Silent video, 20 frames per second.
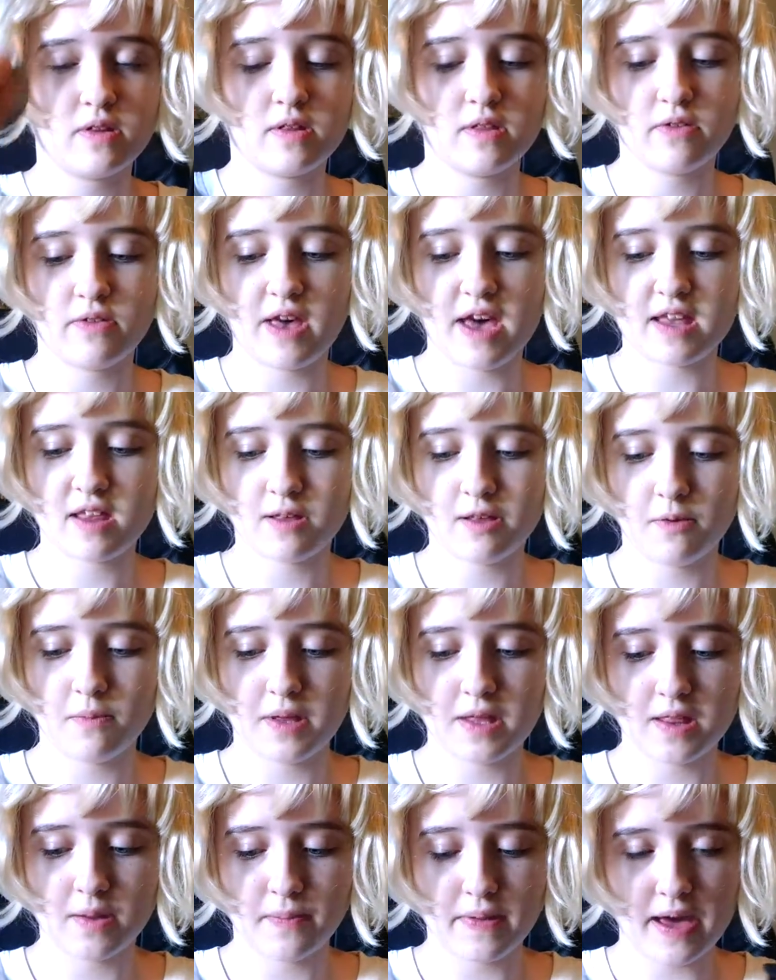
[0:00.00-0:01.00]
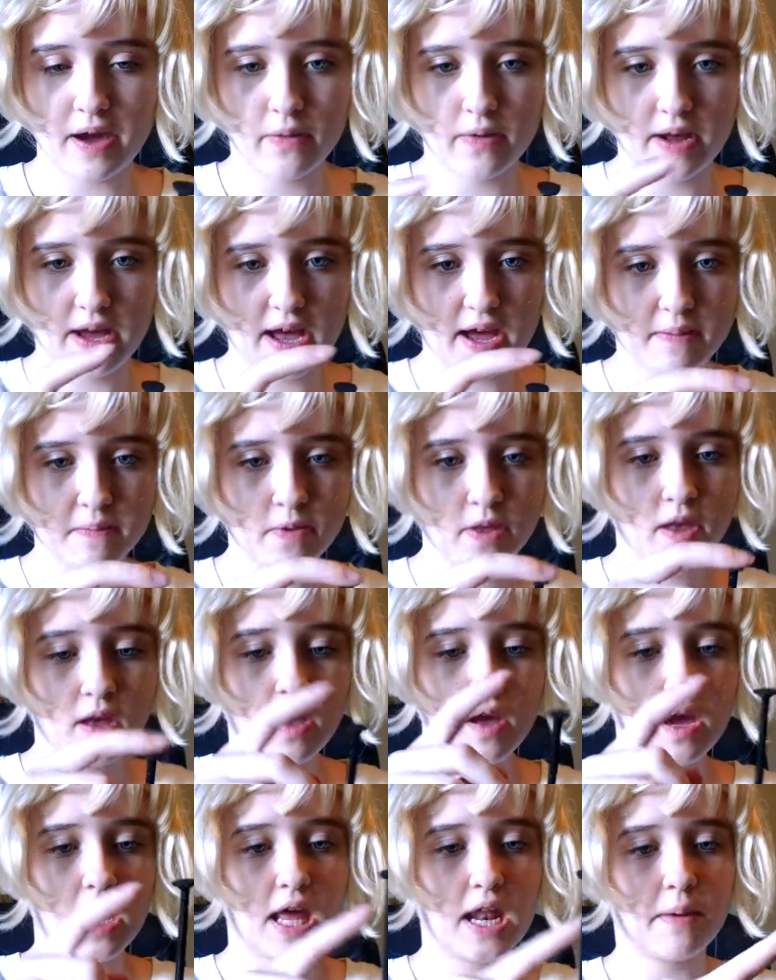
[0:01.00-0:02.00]
just the last little bit of the black one I had.
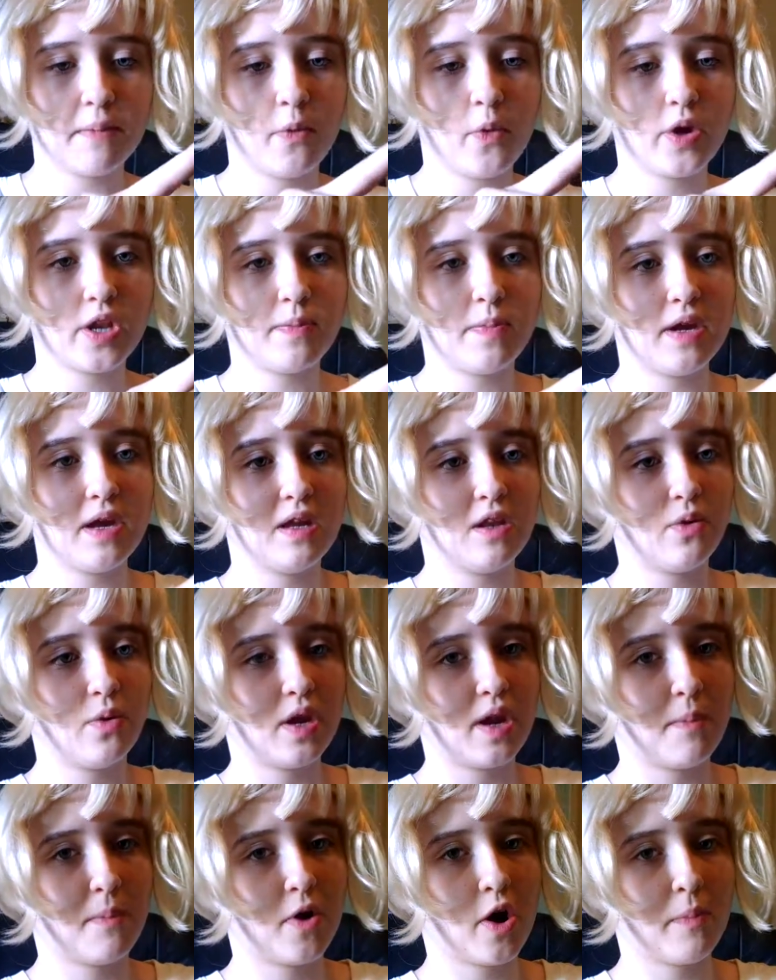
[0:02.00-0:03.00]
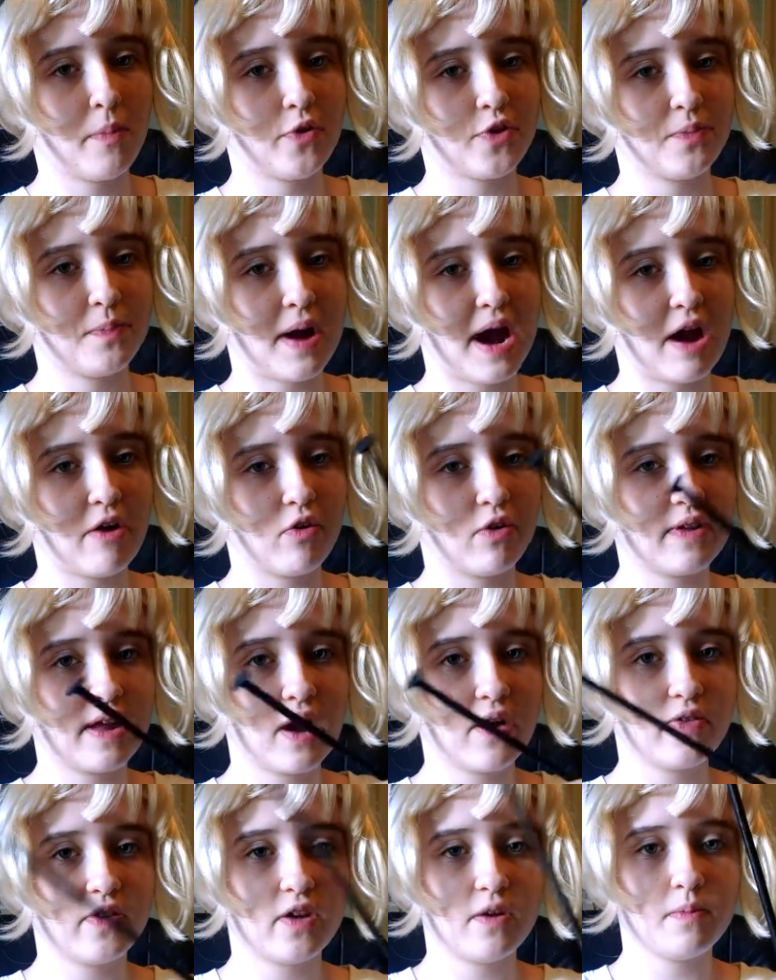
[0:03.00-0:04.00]
And I'm going to be doing a purple spiral
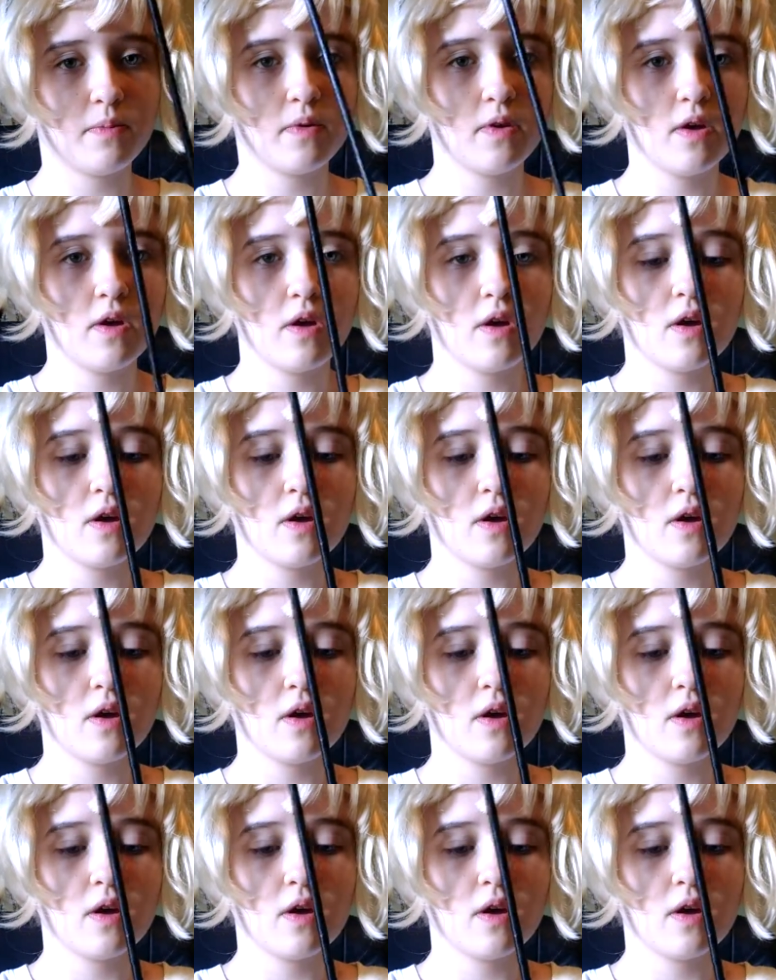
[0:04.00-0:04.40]
down them.